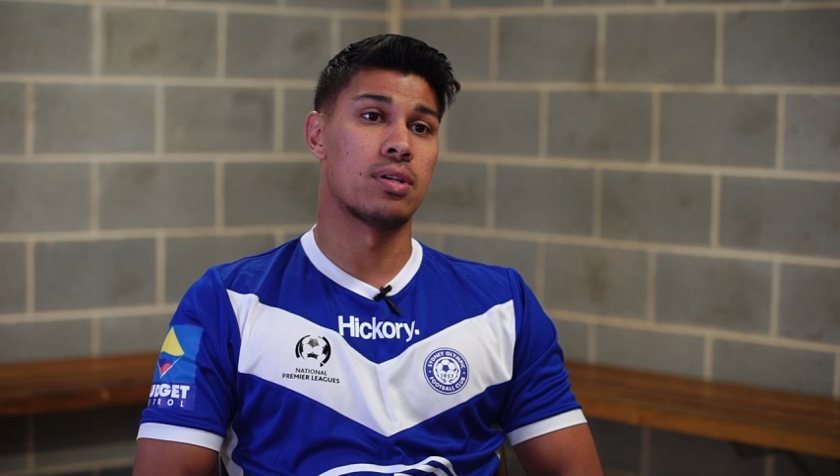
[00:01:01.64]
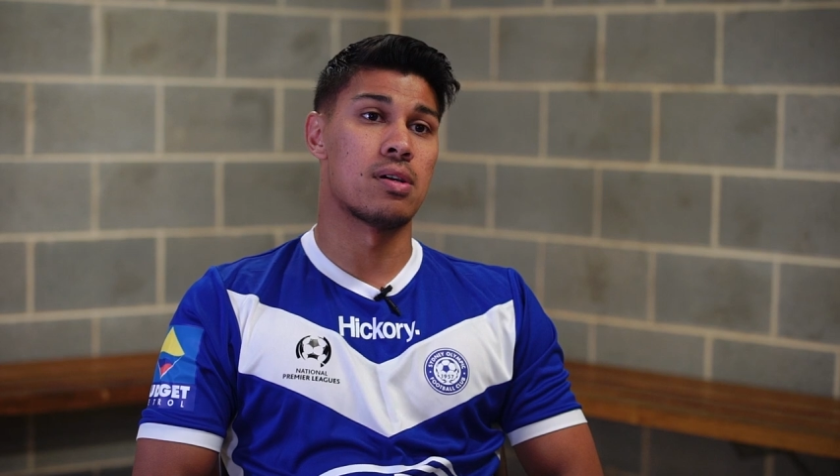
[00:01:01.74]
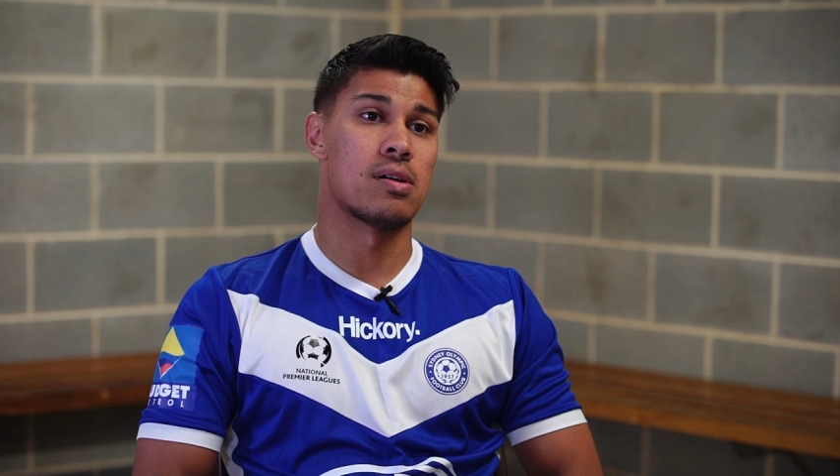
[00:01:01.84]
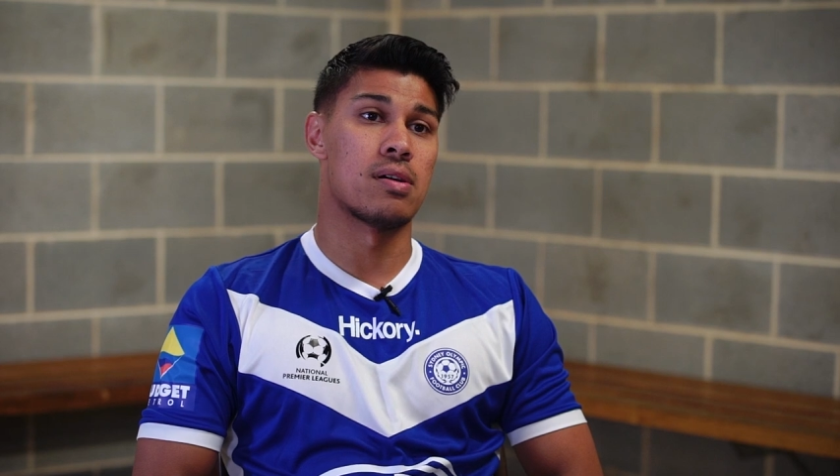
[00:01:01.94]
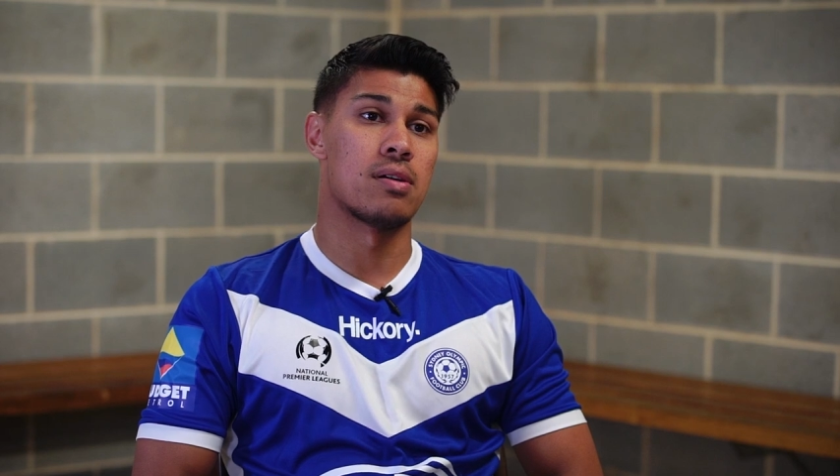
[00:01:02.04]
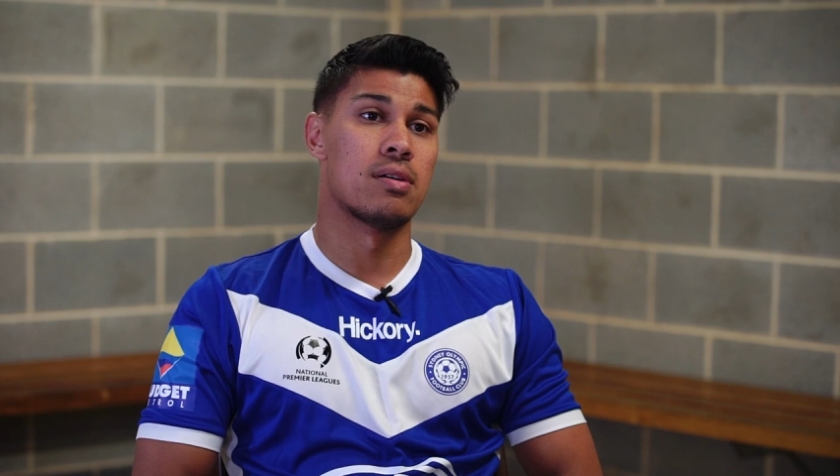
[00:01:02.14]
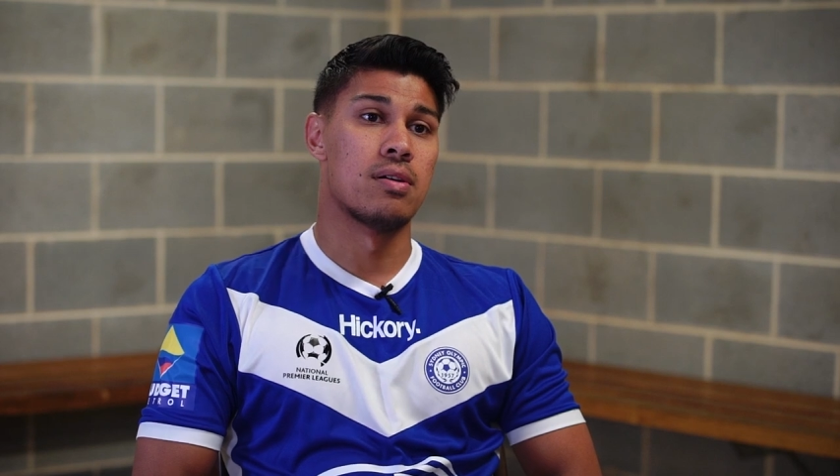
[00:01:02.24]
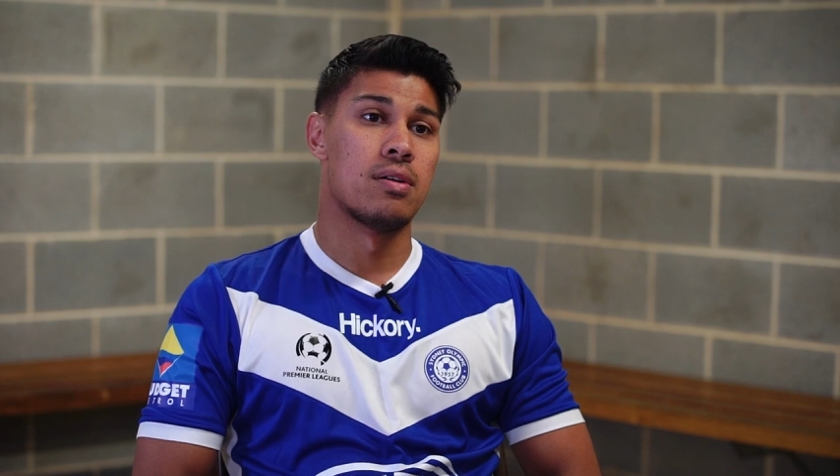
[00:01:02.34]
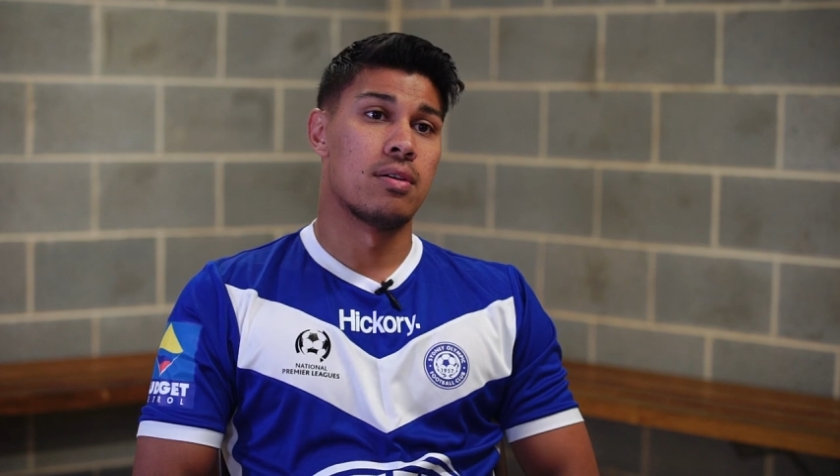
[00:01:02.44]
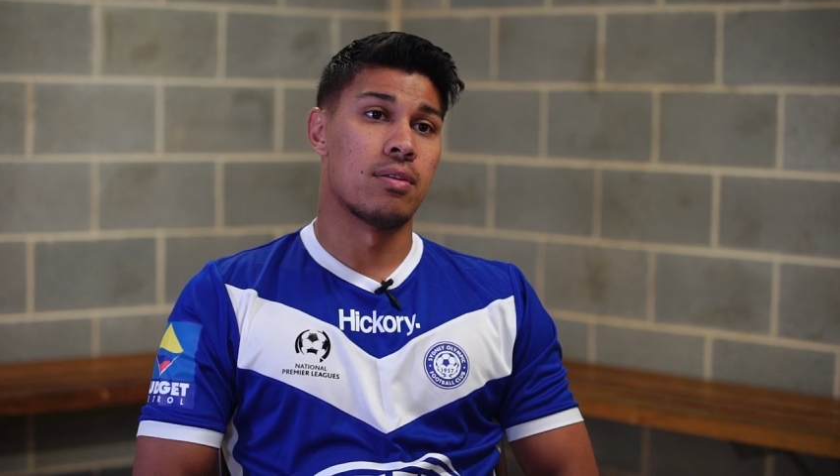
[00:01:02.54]
uh,
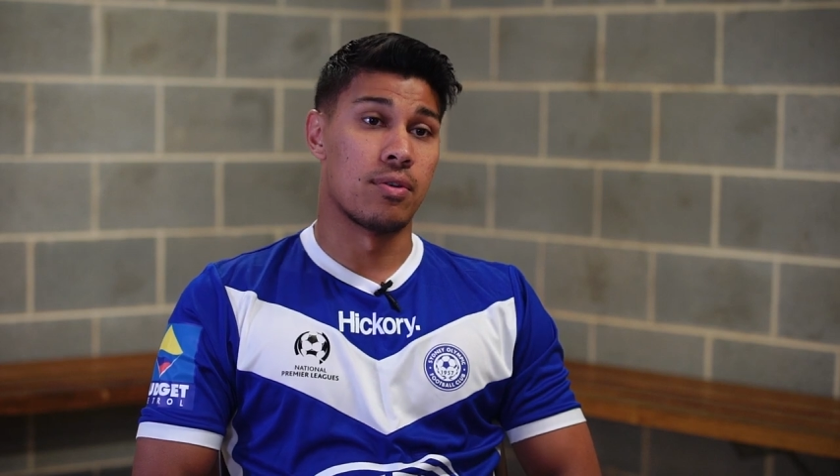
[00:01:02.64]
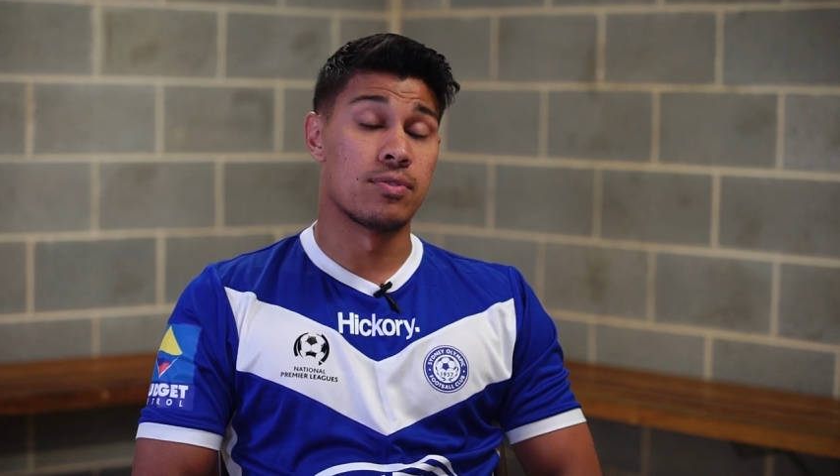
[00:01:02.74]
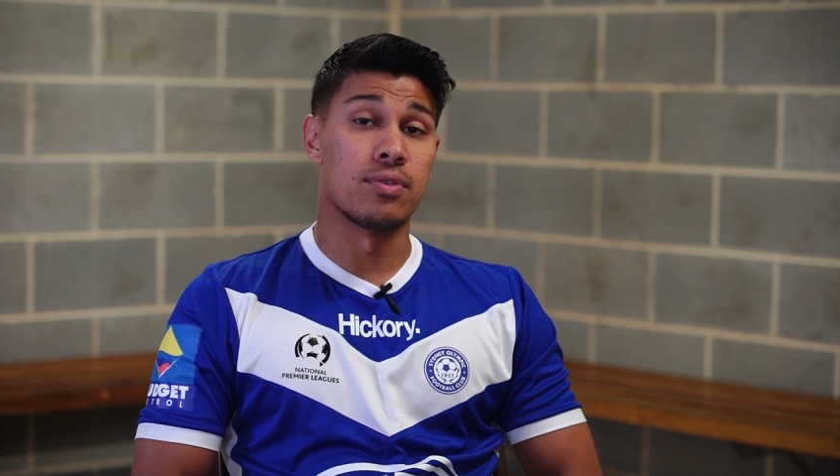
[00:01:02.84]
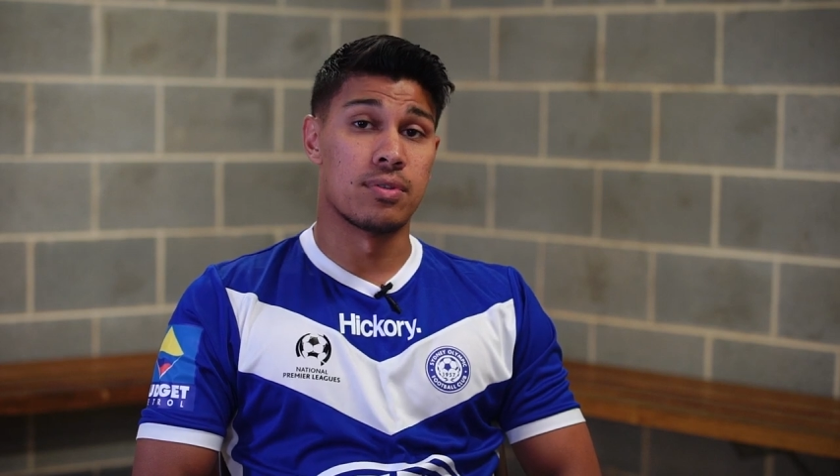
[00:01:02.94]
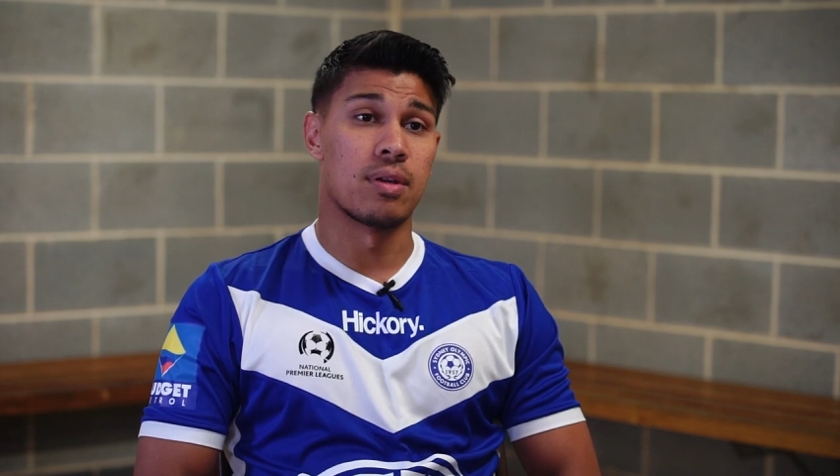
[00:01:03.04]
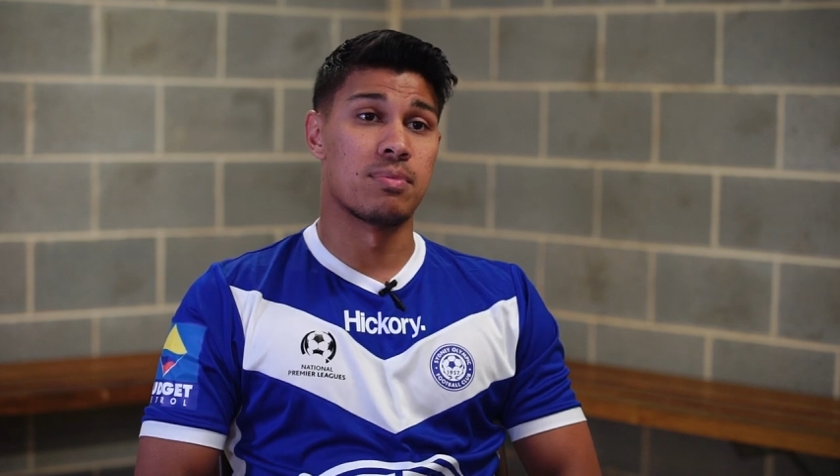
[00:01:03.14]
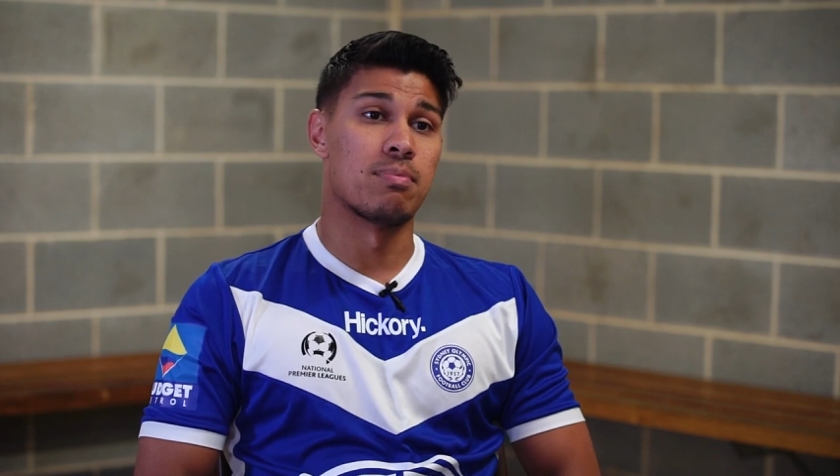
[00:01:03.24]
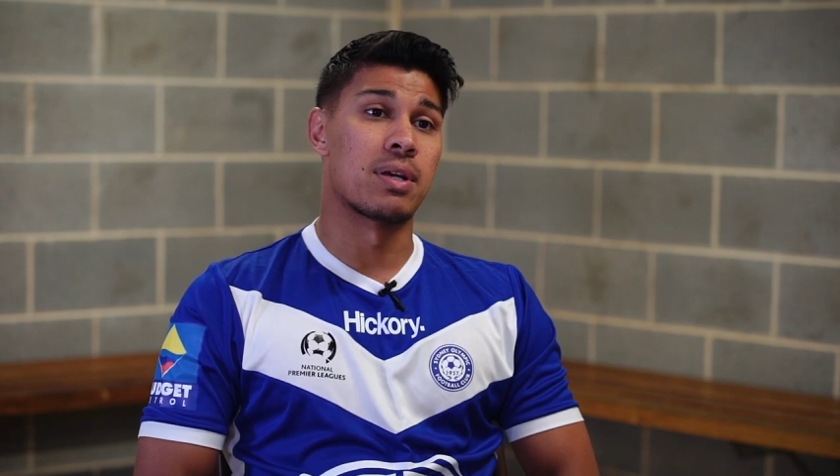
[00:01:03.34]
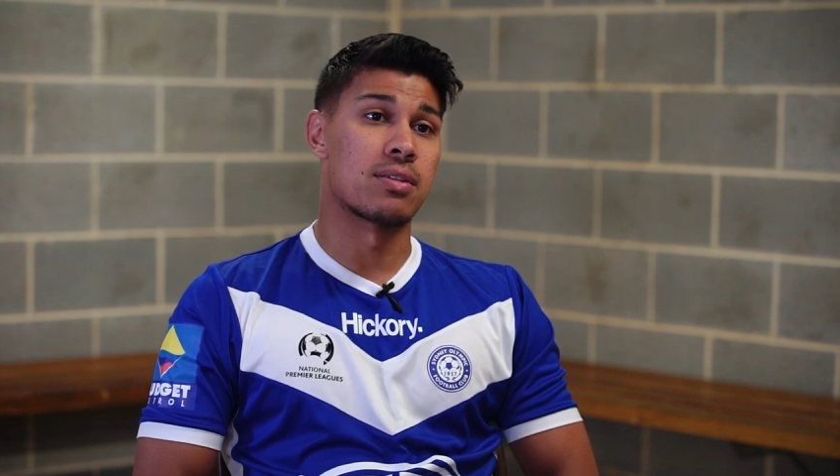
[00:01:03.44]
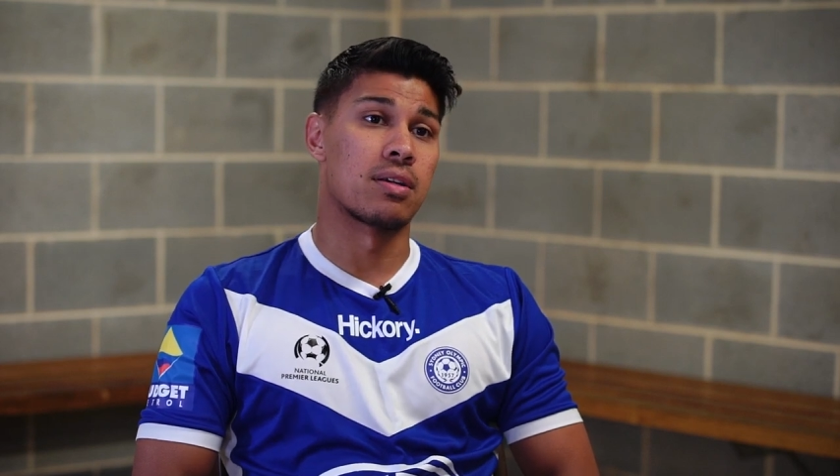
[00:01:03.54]
those two
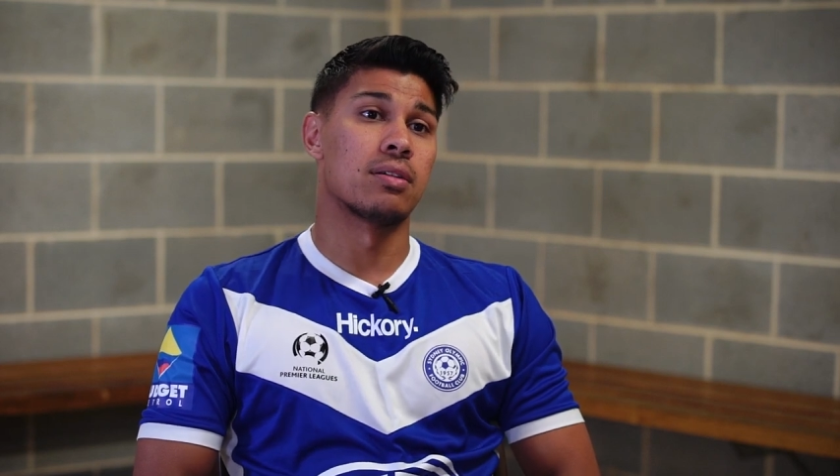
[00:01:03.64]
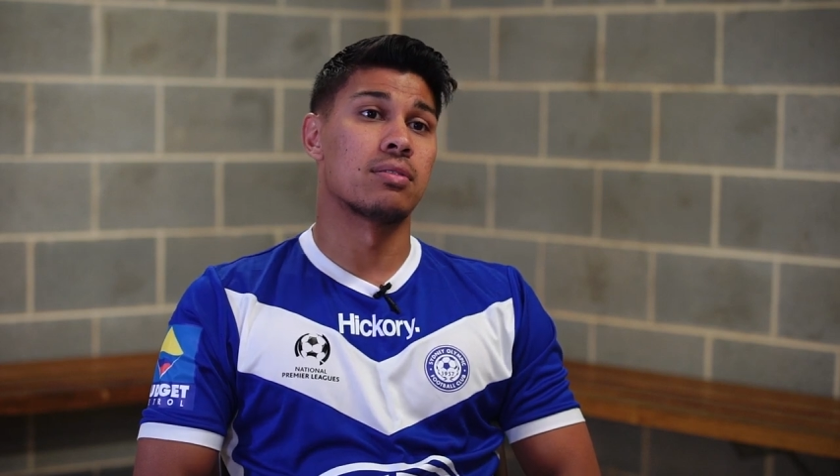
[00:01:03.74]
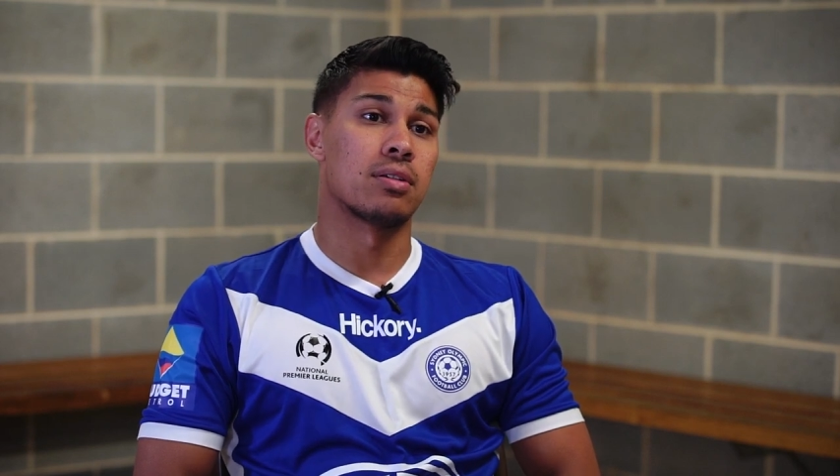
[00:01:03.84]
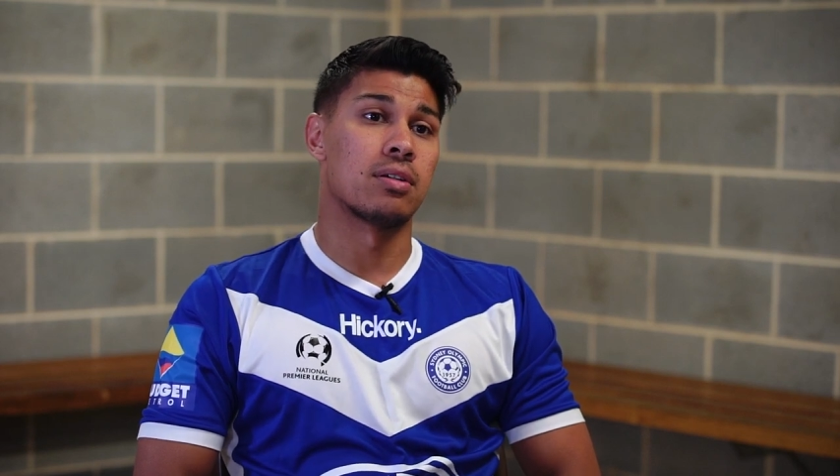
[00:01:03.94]
teams mixing it